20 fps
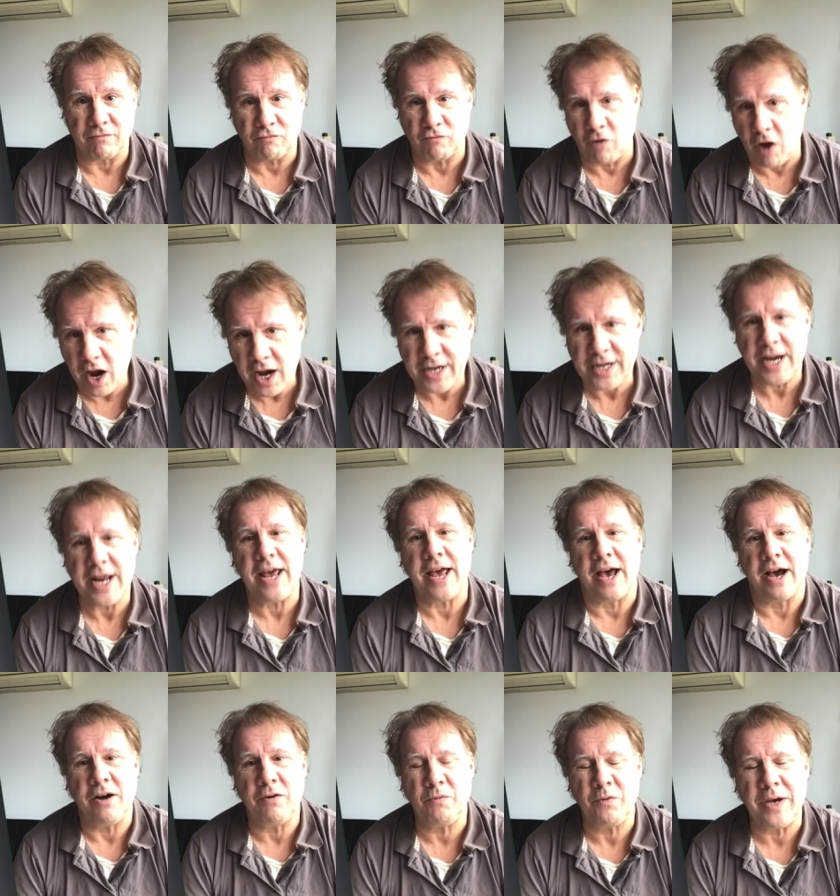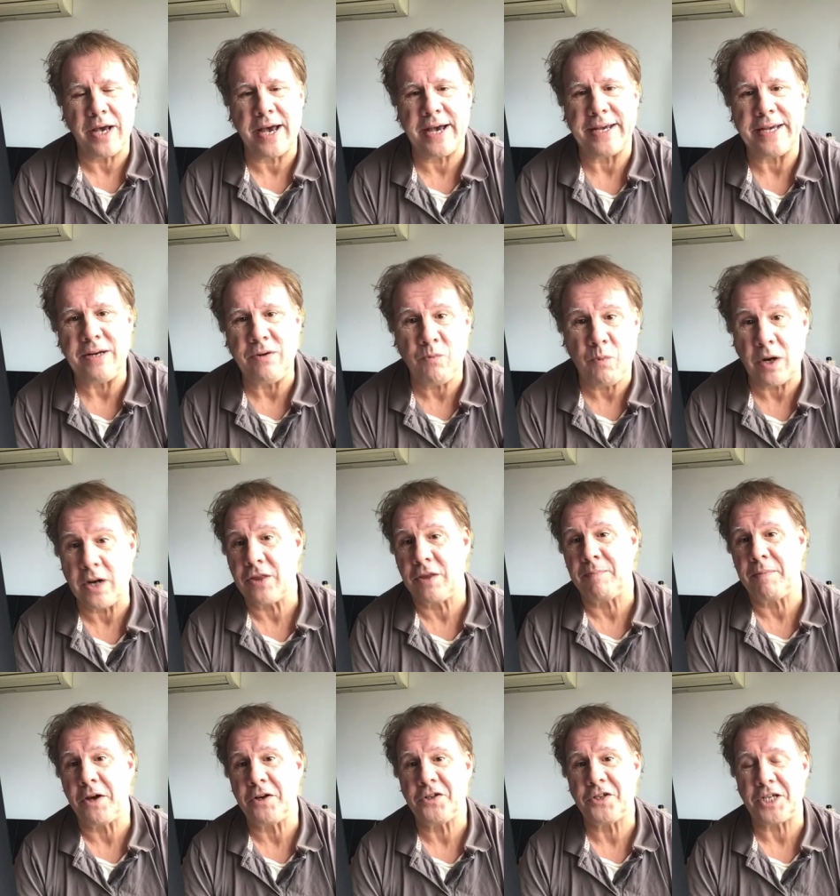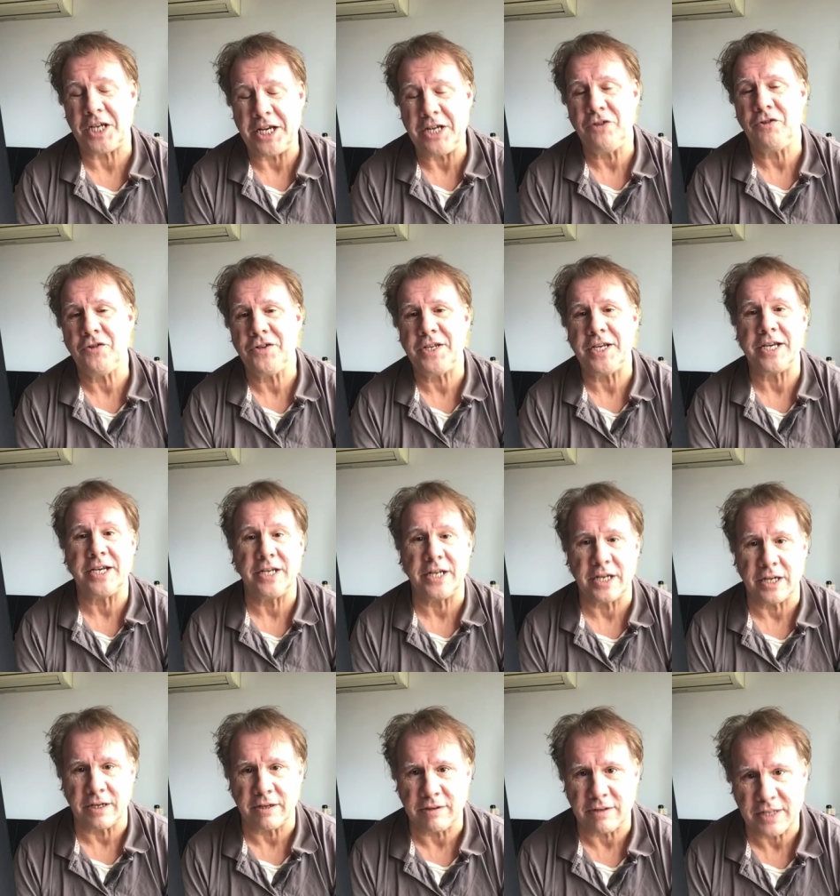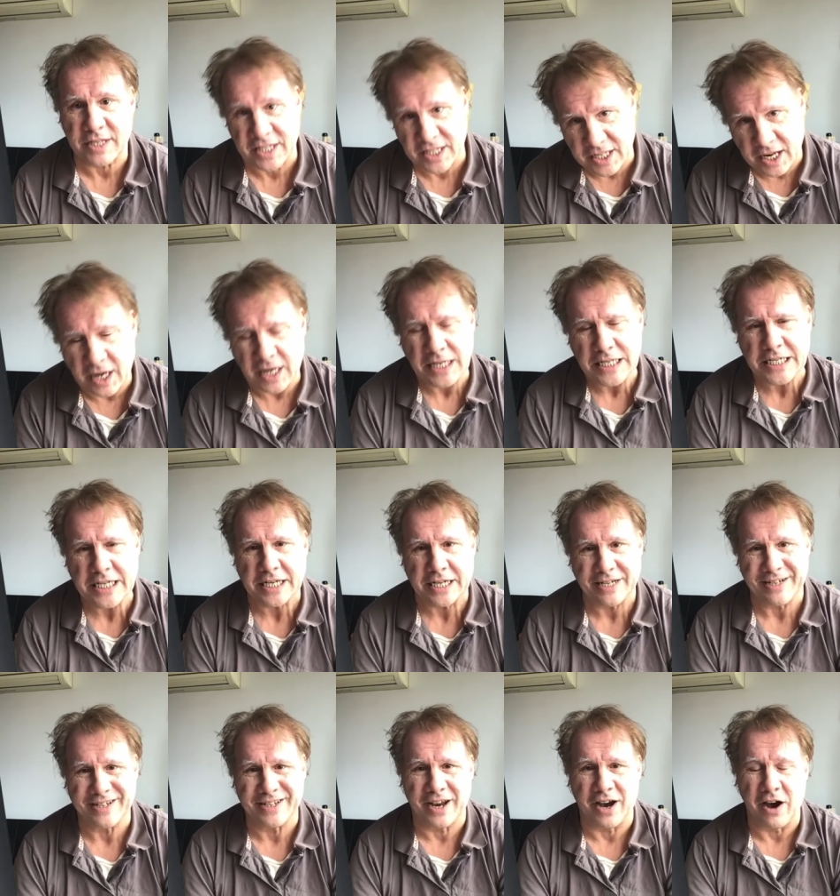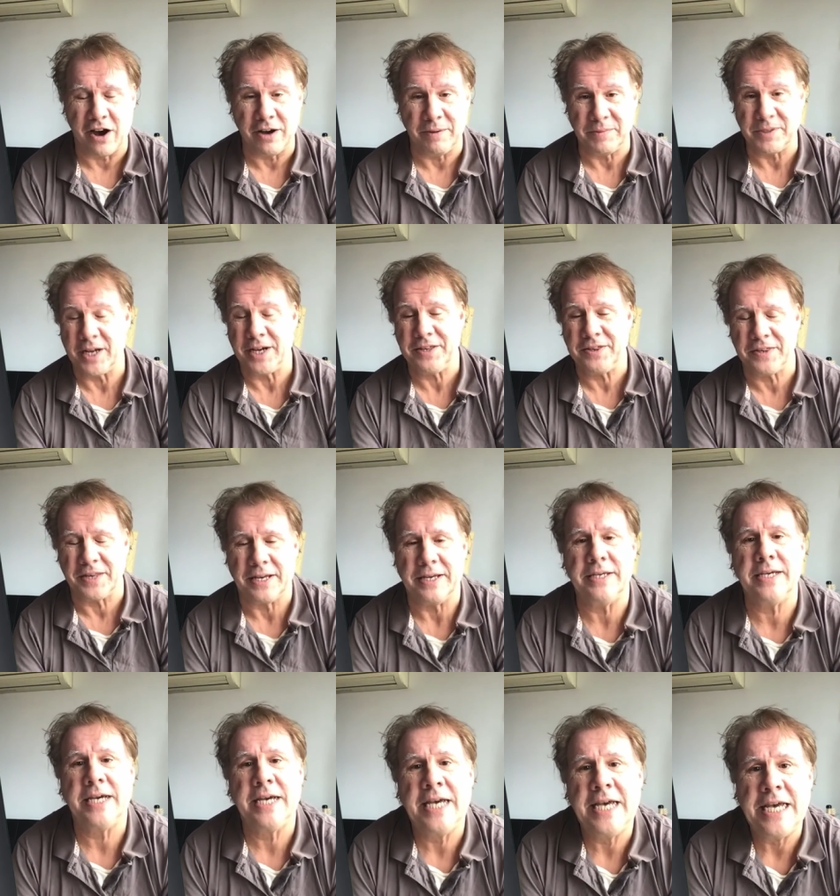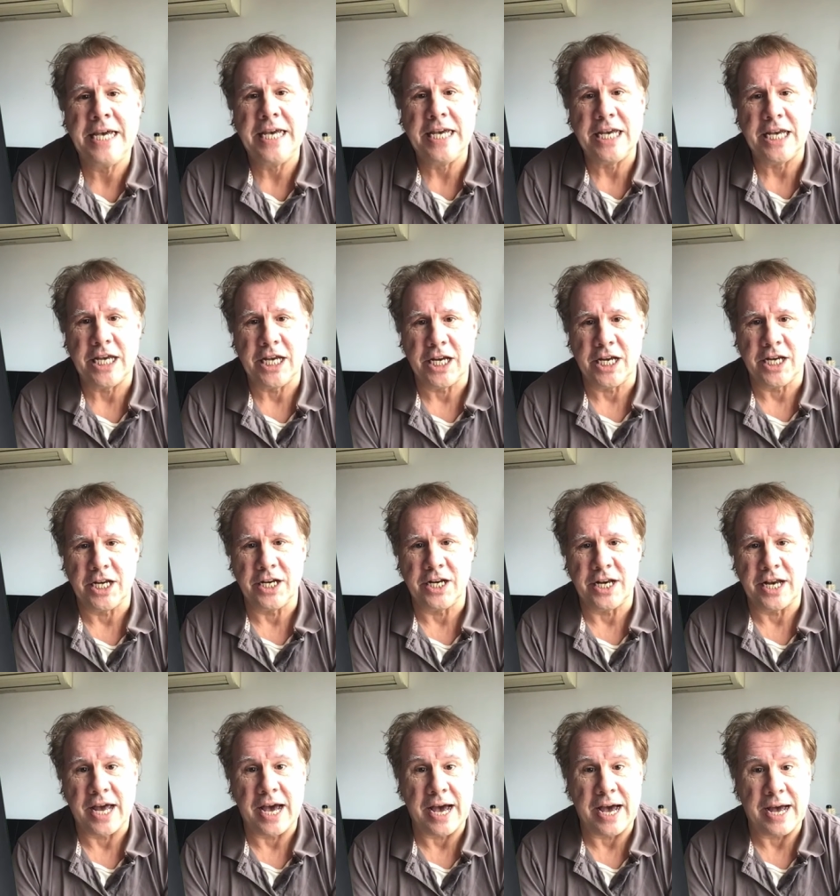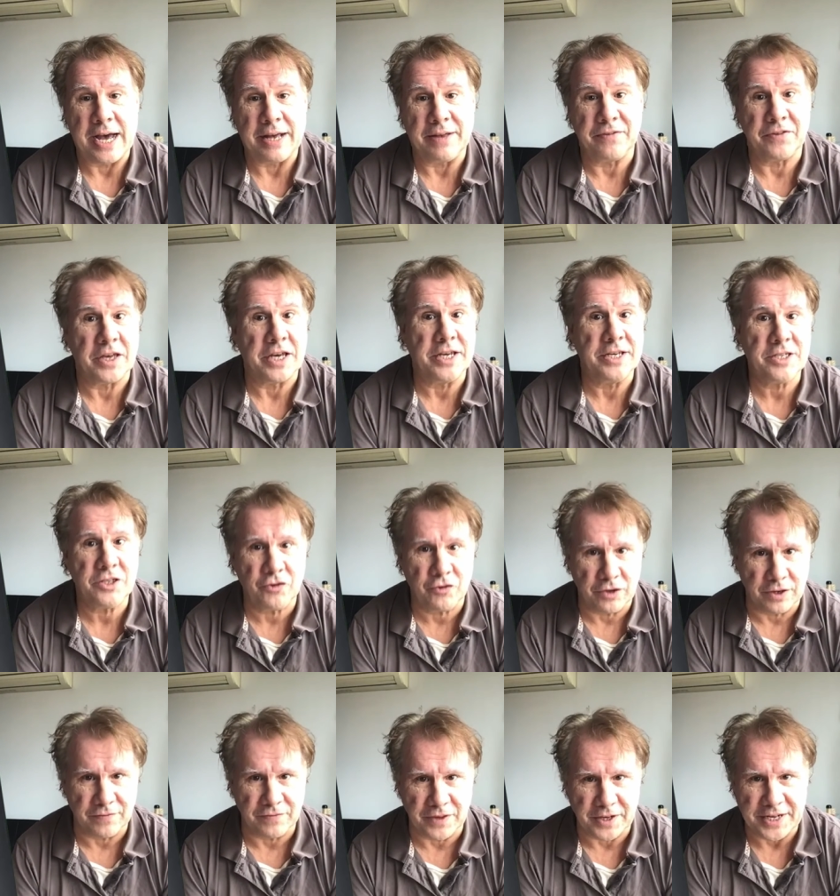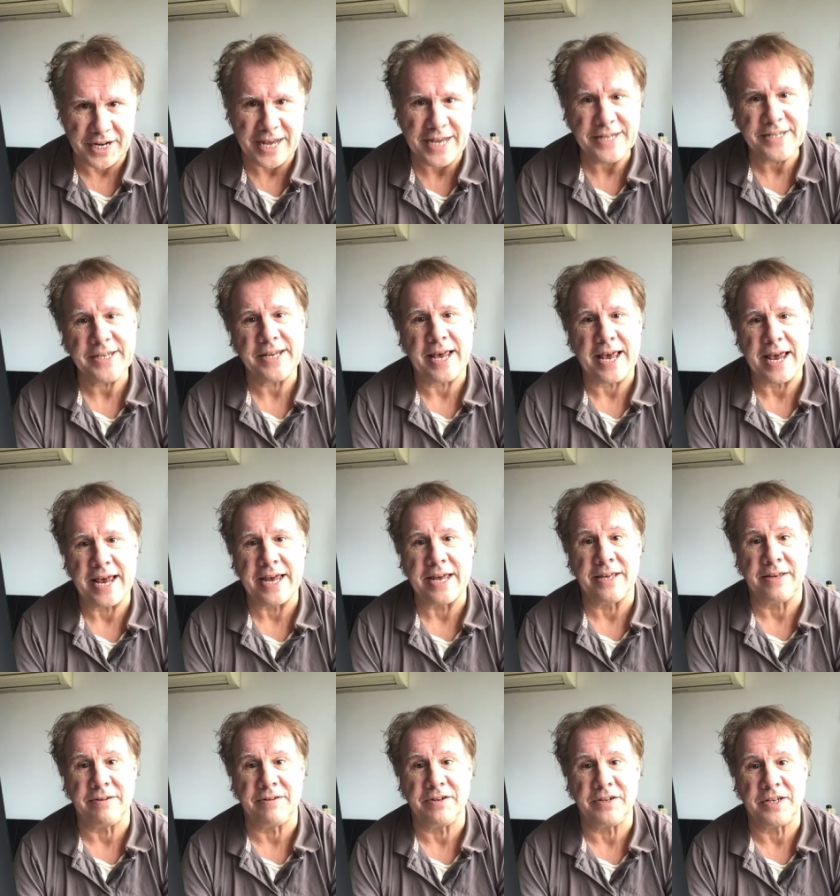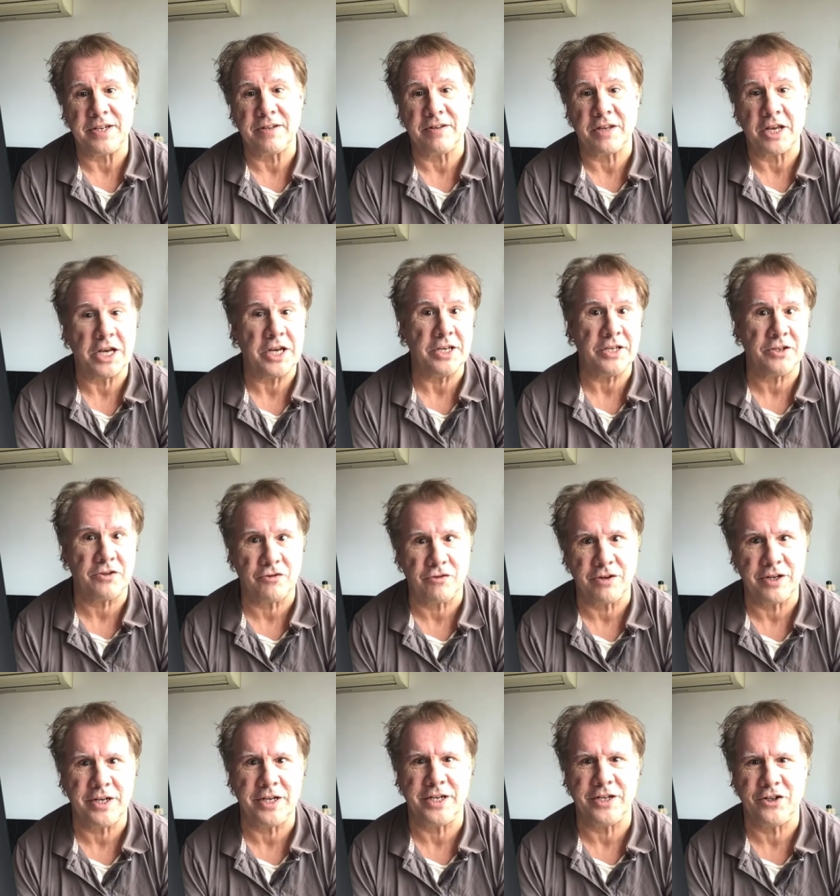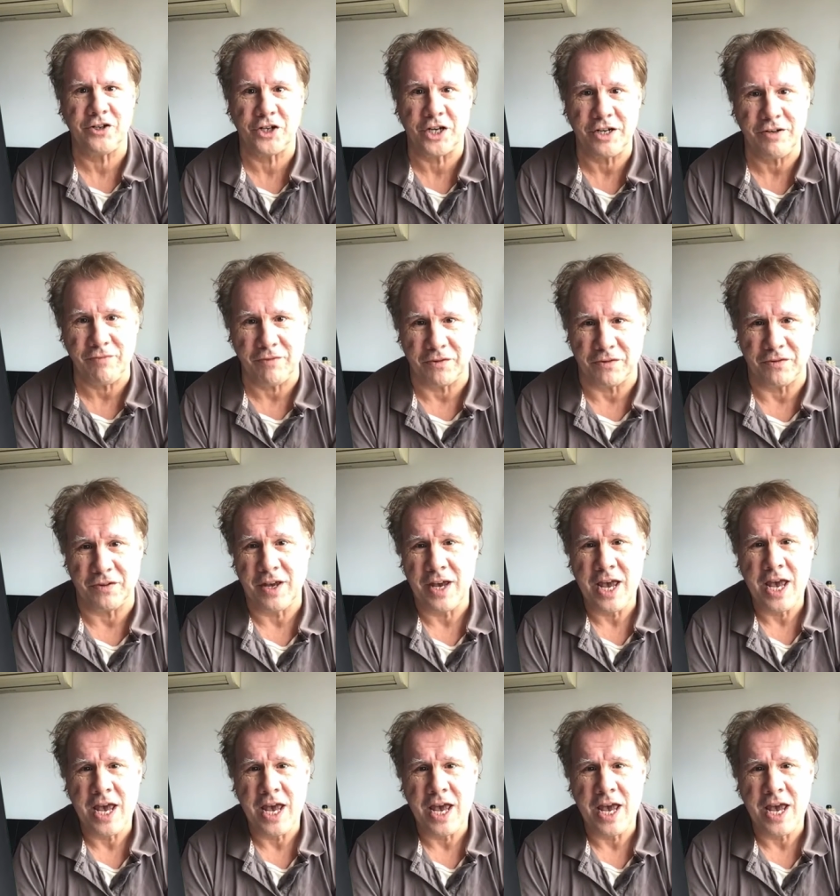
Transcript: right now we are in one of the most interesting and exciting times, I think, in the history of the net and the history in general.